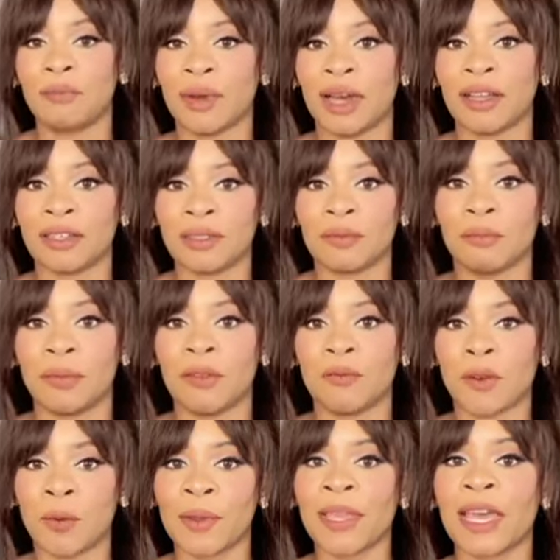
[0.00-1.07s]
But
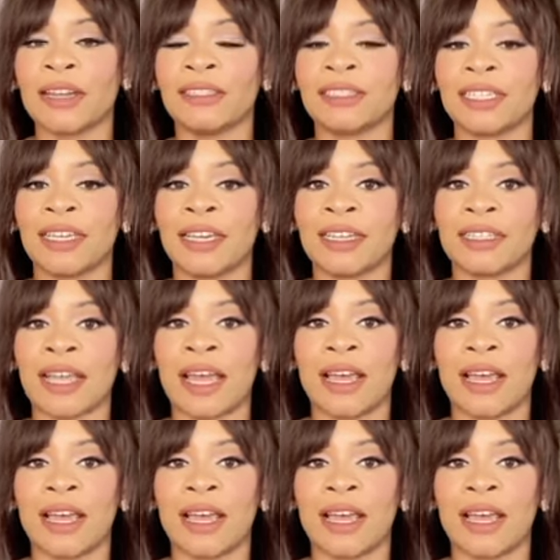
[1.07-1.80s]
before we get into it,